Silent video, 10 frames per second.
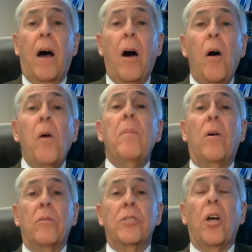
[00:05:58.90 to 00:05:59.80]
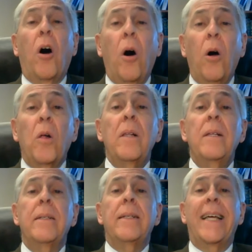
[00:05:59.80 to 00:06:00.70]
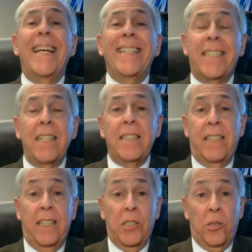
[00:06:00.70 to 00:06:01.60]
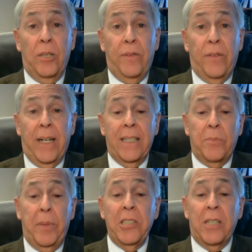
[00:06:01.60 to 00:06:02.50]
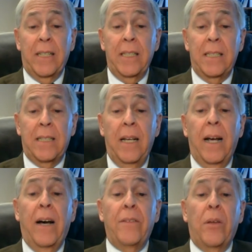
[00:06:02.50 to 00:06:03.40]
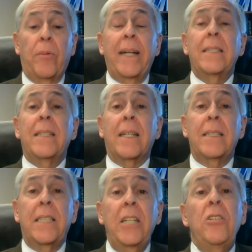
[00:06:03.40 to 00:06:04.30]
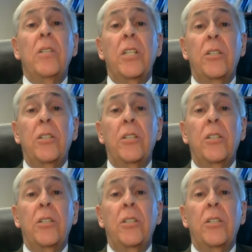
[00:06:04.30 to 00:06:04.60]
almost all existing certified specialists of the right to continue to